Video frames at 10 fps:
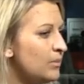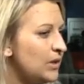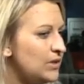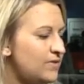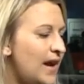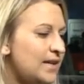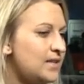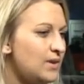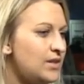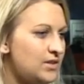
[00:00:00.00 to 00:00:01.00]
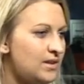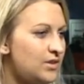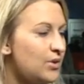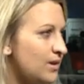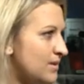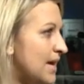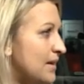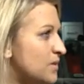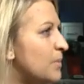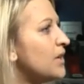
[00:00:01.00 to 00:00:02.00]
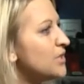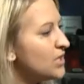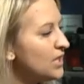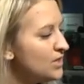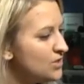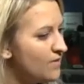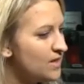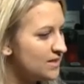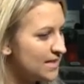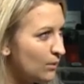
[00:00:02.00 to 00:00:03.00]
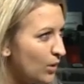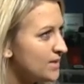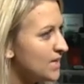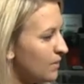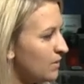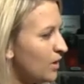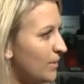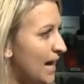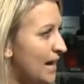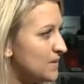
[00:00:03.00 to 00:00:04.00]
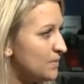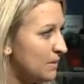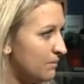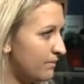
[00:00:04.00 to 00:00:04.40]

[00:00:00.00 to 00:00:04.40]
because fracking is really just a U.S. sales pitch. So you have to understand where it's coming from and how it's been